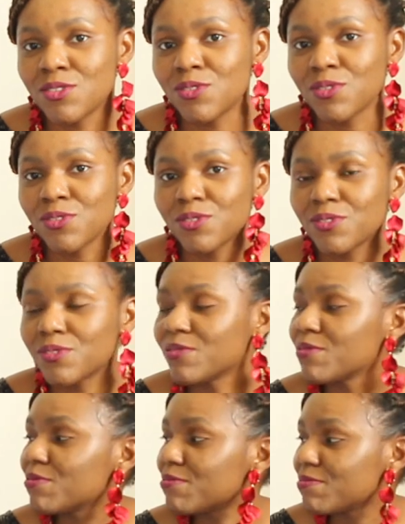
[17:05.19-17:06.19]

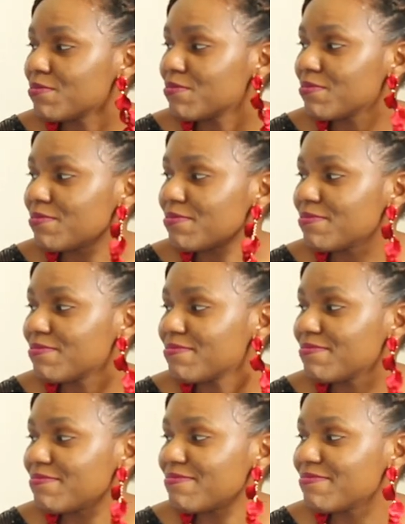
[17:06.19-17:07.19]

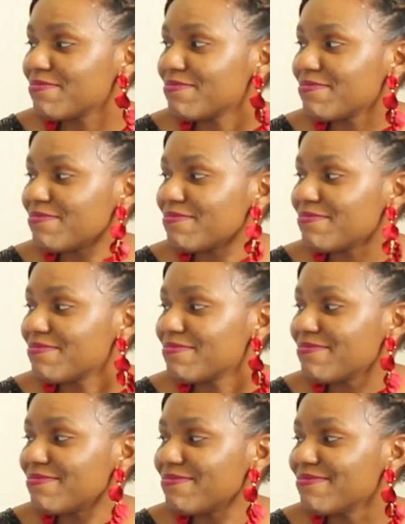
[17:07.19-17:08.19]

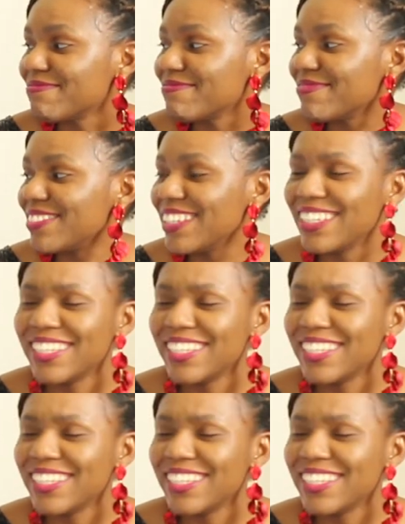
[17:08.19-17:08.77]
(silent)